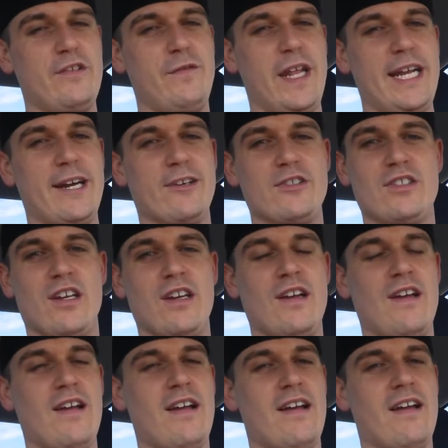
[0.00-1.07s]
of these videos.
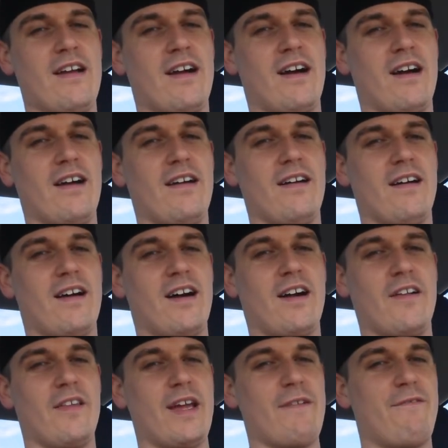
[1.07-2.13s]

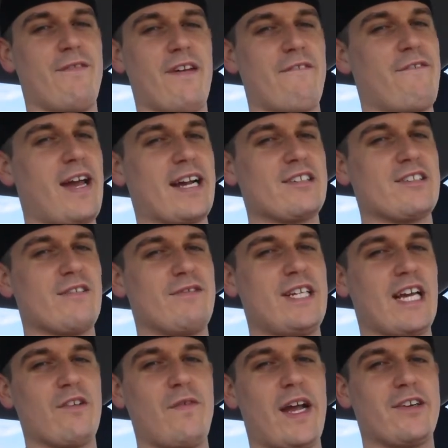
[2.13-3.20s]
Are the effects of
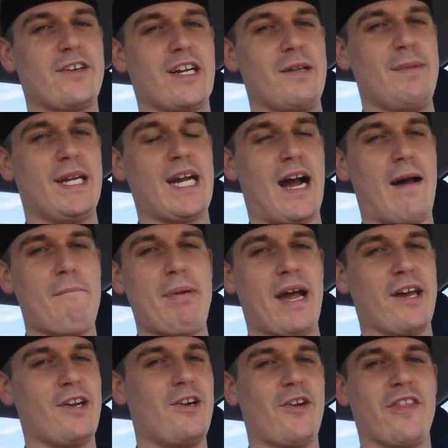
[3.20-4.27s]
Test Factor going to be
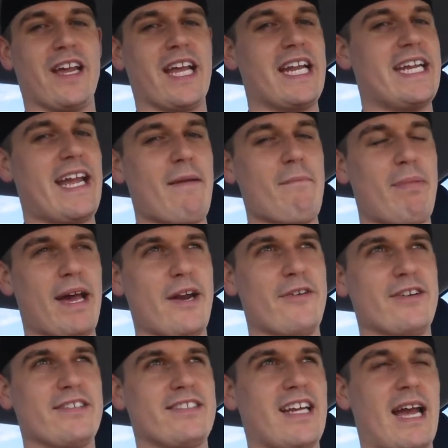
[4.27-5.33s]
compounded? Are they going to get
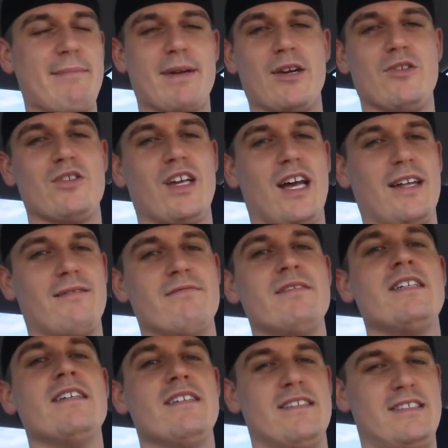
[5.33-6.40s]
better as time goes on?
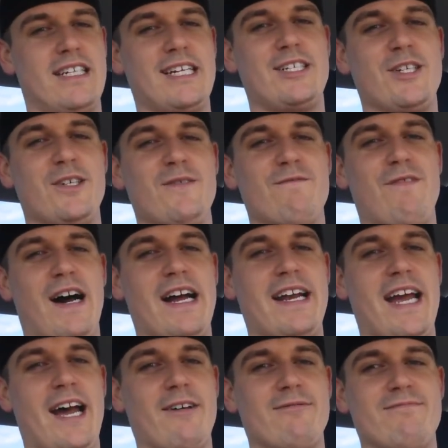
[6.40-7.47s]
Stay tuned and
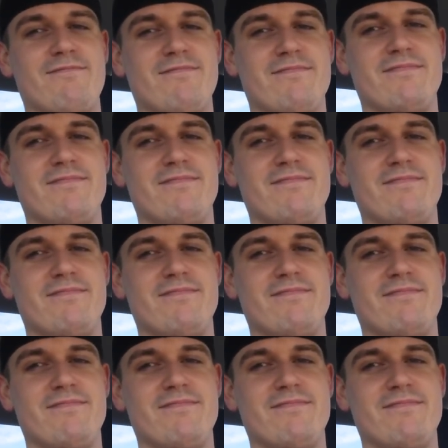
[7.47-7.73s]
find out.